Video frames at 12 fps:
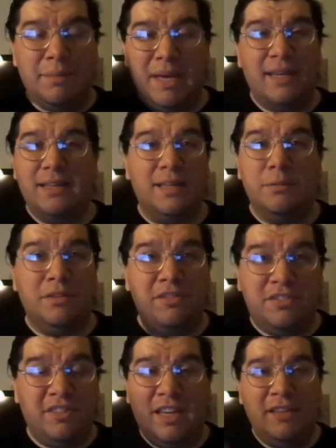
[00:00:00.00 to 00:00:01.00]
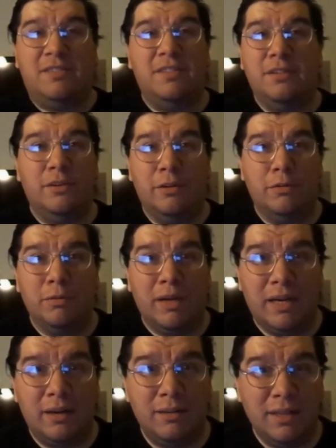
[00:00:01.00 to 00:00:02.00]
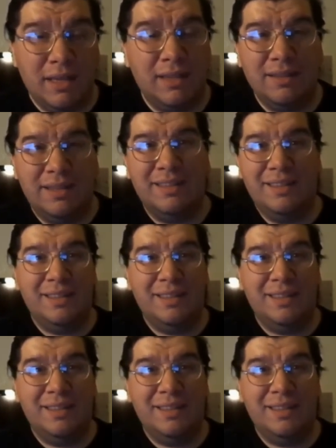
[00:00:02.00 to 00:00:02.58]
The mannequin was chasing her around, and